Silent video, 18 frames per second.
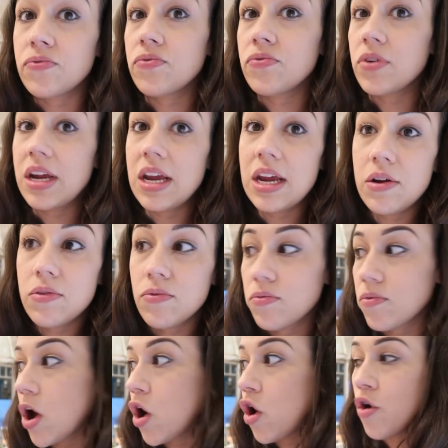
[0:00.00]
free
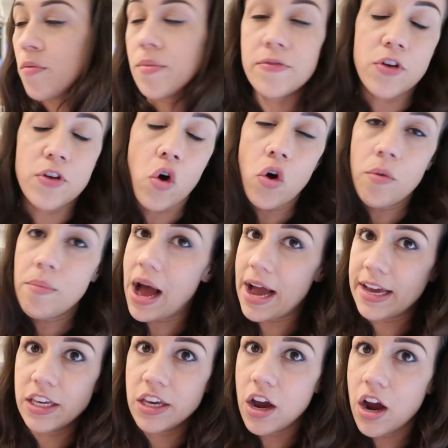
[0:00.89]
roam of the whole
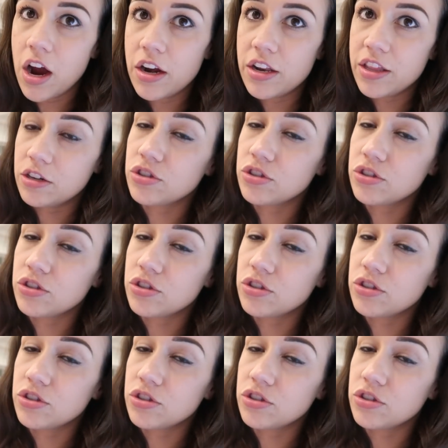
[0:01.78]
backyard and